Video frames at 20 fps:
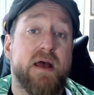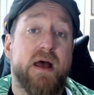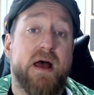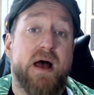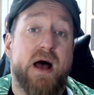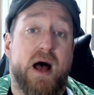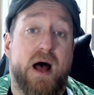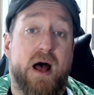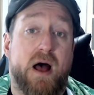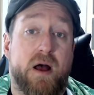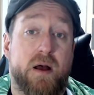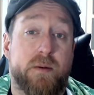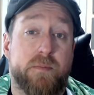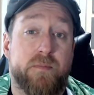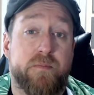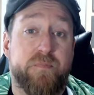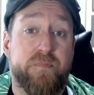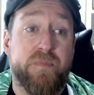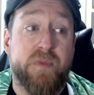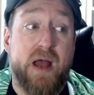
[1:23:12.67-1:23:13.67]

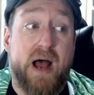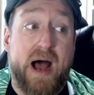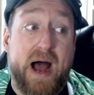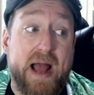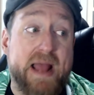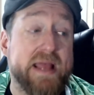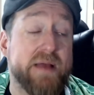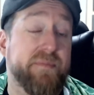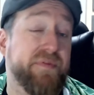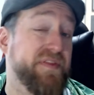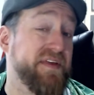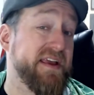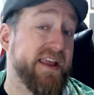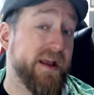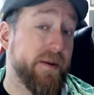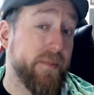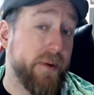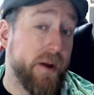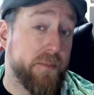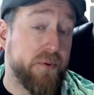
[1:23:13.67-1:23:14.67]
I am thinking
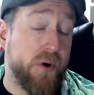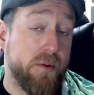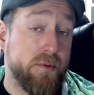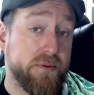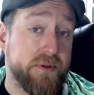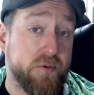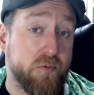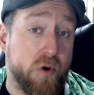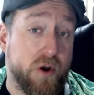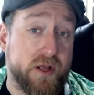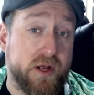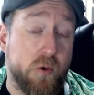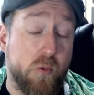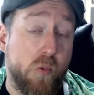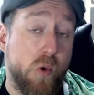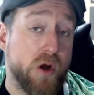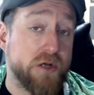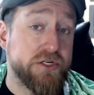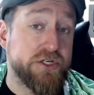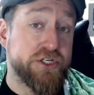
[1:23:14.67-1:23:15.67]
about probably running a
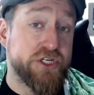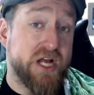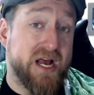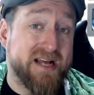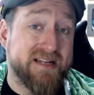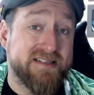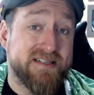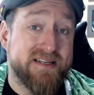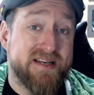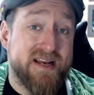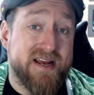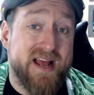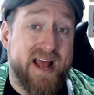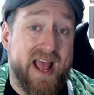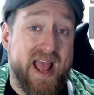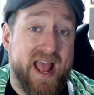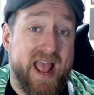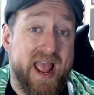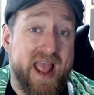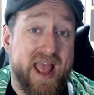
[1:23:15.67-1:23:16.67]
one-shot,
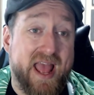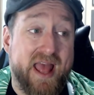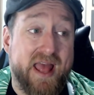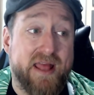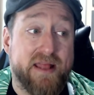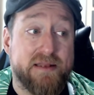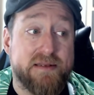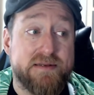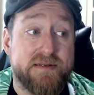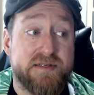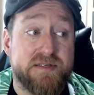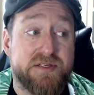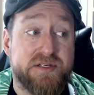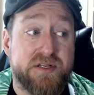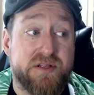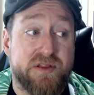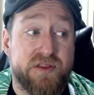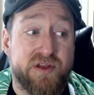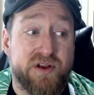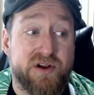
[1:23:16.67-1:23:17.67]
and
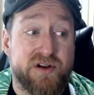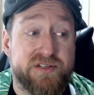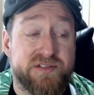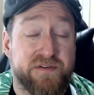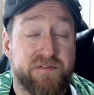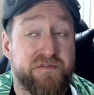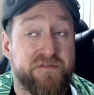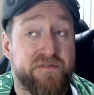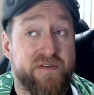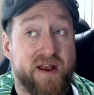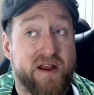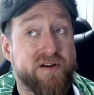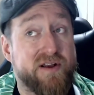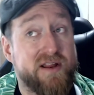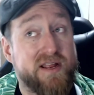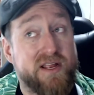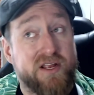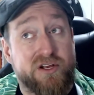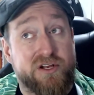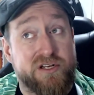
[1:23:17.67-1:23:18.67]
there's a very
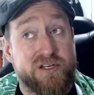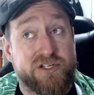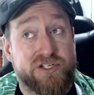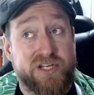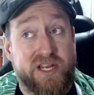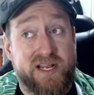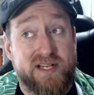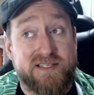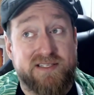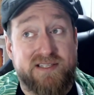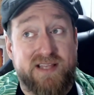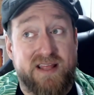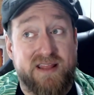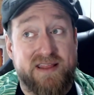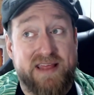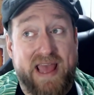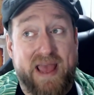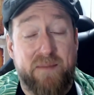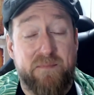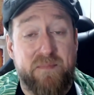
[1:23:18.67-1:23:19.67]
good chance
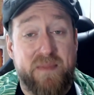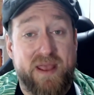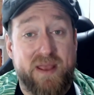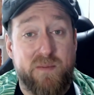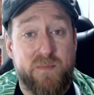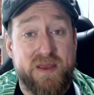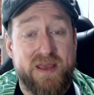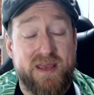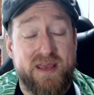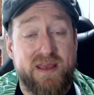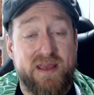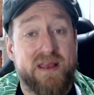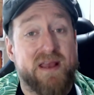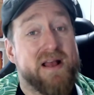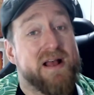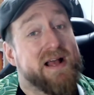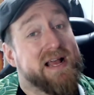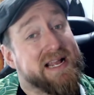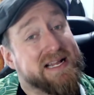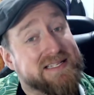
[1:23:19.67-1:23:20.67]
that may be
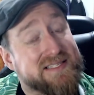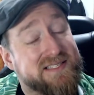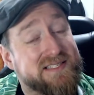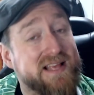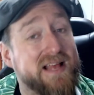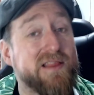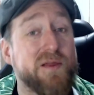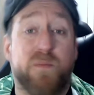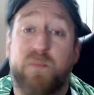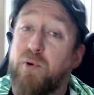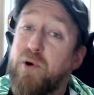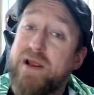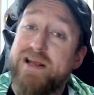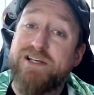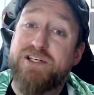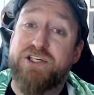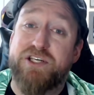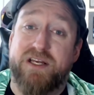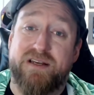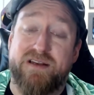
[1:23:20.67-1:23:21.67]
in
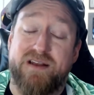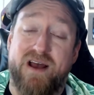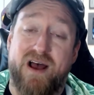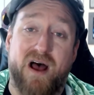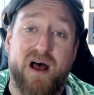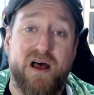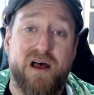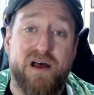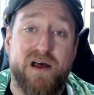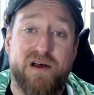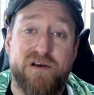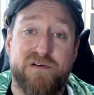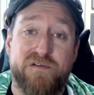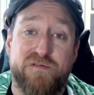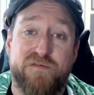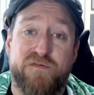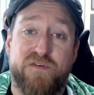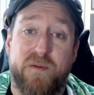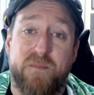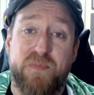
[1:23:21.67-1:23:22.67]
celebration
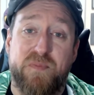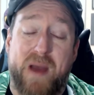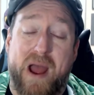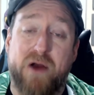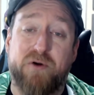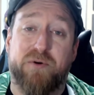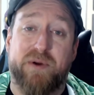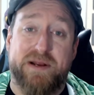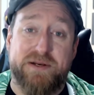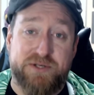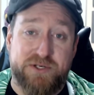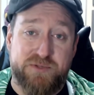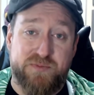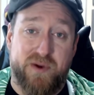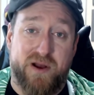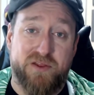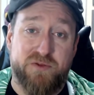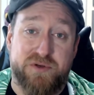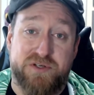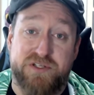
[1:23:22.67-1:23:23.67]
of Power Rangers
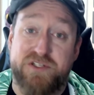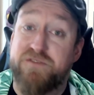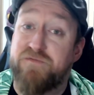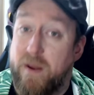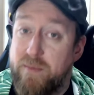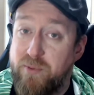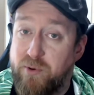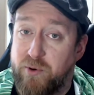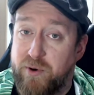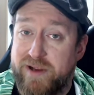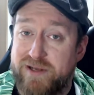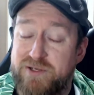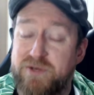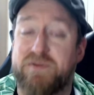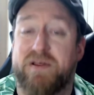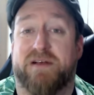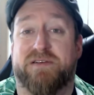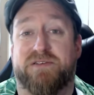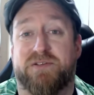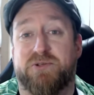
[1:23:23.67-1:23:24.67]
Month, which is February
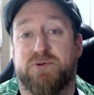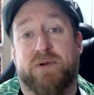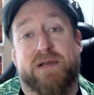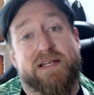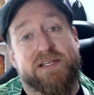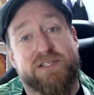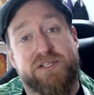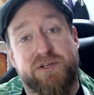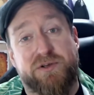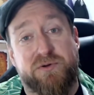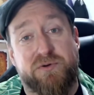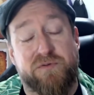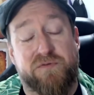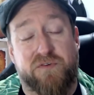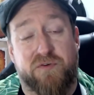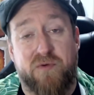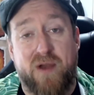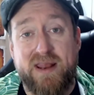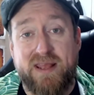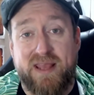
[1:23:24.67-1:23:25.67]
2022 for
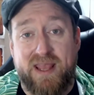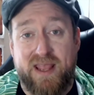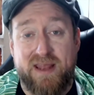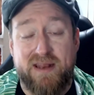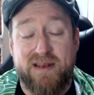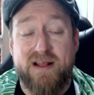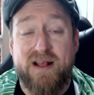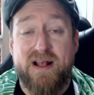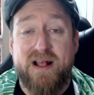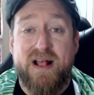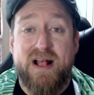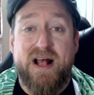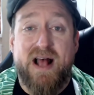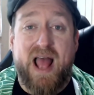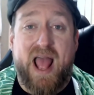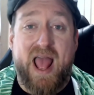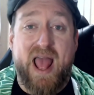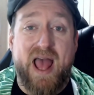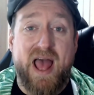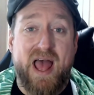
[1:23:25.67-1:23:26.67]
Renegade.
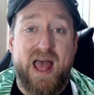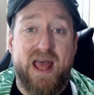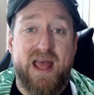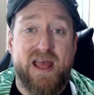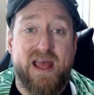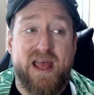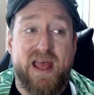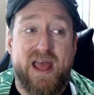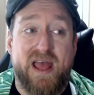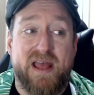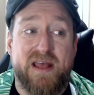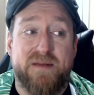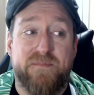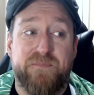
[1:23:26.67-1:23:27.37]
That